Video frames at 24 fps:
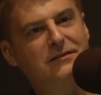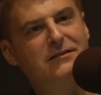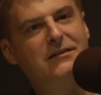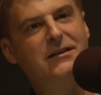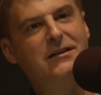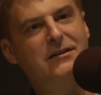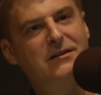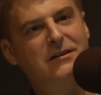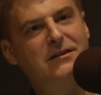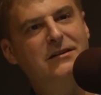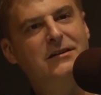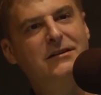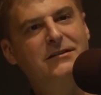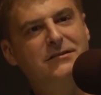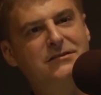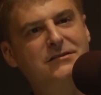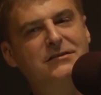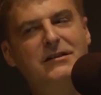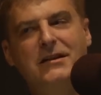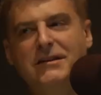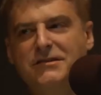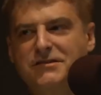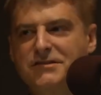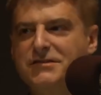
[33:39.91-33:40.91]

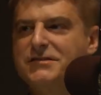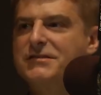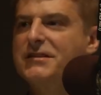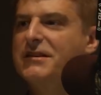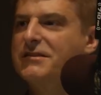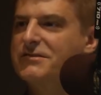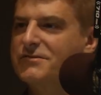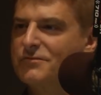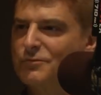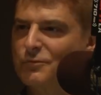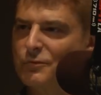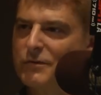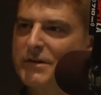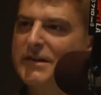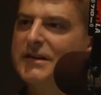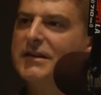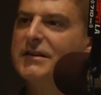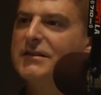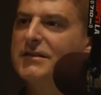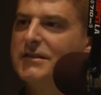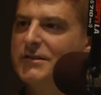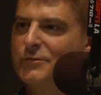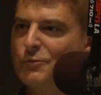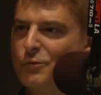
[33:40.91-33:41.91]
It sits
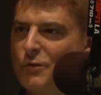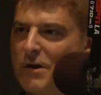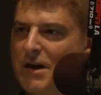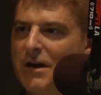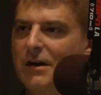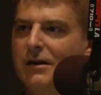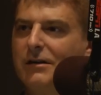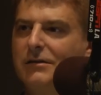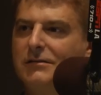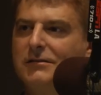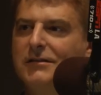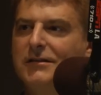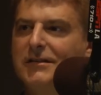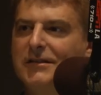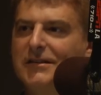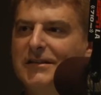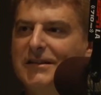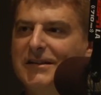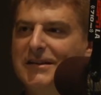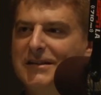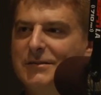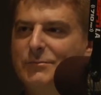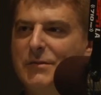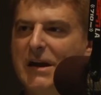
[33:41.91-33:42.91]
really well
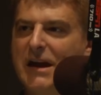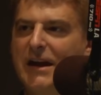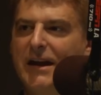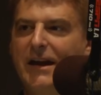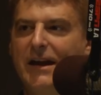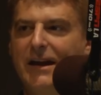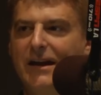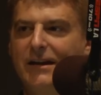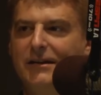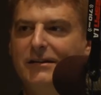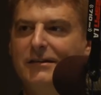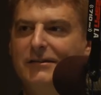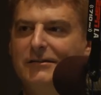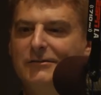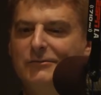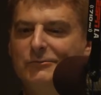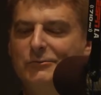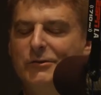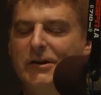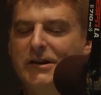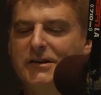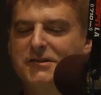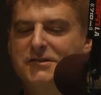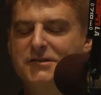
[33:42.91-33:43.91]
in my head,
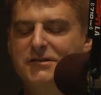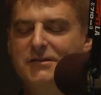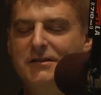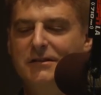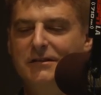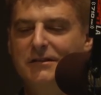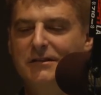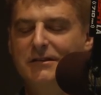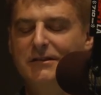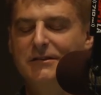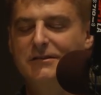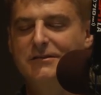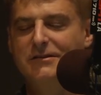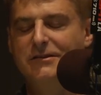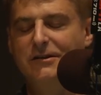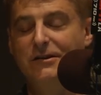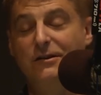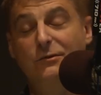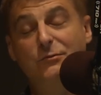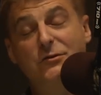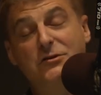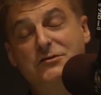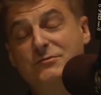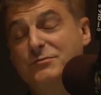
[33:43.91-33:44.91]
which, you
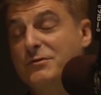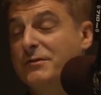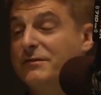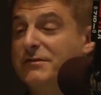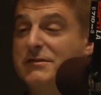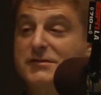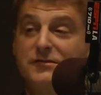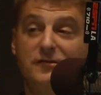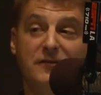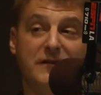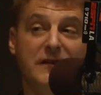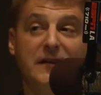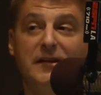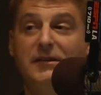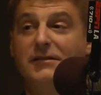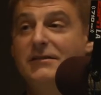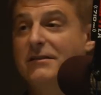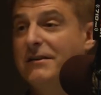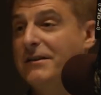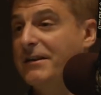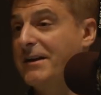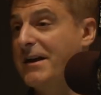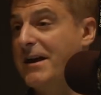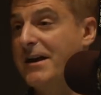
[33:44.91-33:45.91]
know, most movies are in
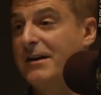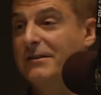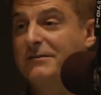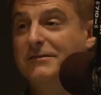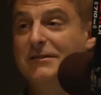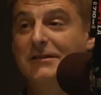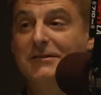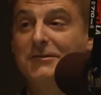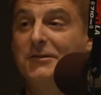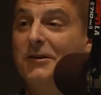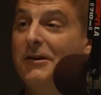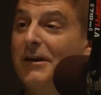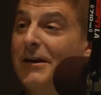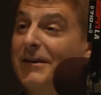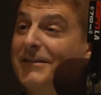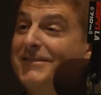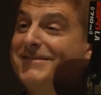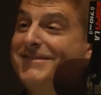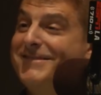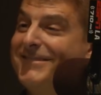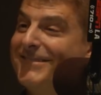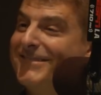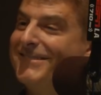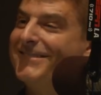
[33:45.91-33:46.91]
and out and gone.
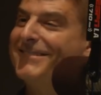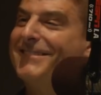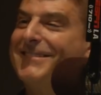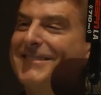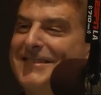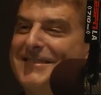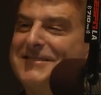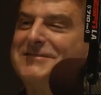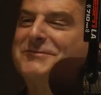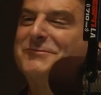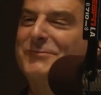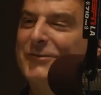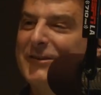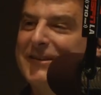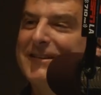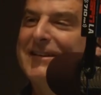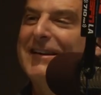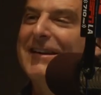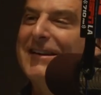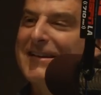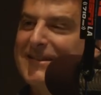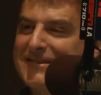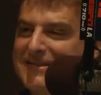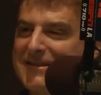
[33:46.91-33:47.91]
This one
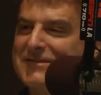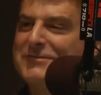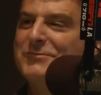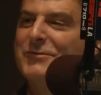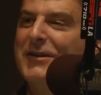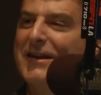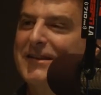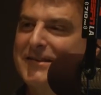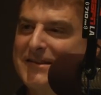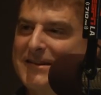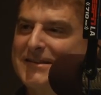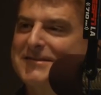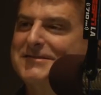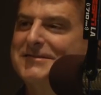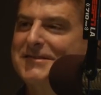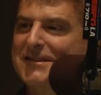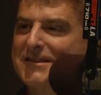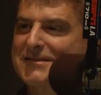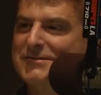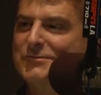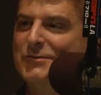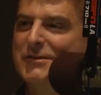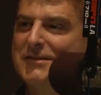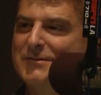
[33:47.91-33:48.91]
I think
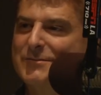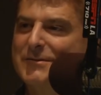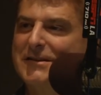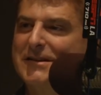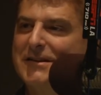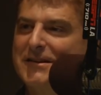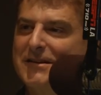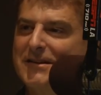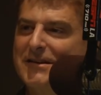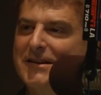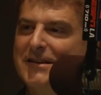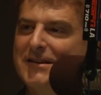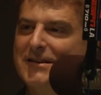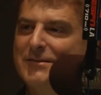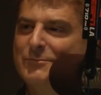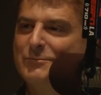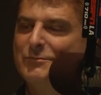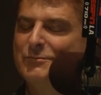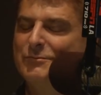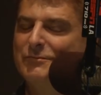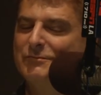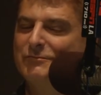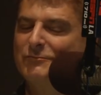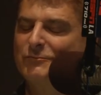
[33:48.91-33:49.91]
sticks with me in
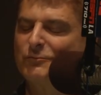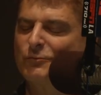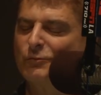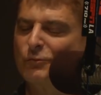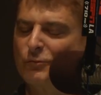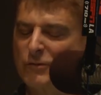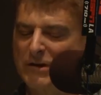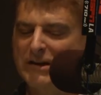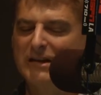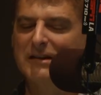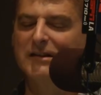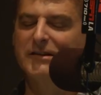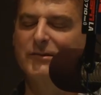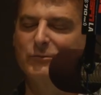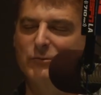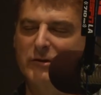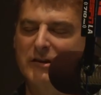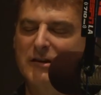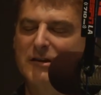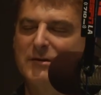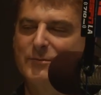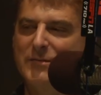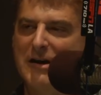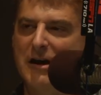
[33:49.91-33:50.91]
a really,
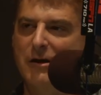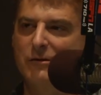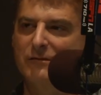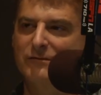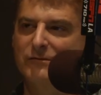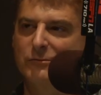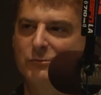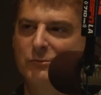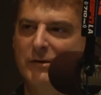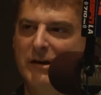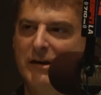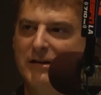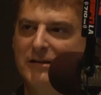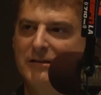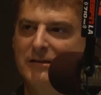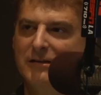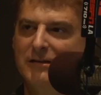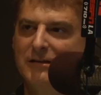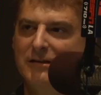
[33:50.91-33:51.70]
really powerful way.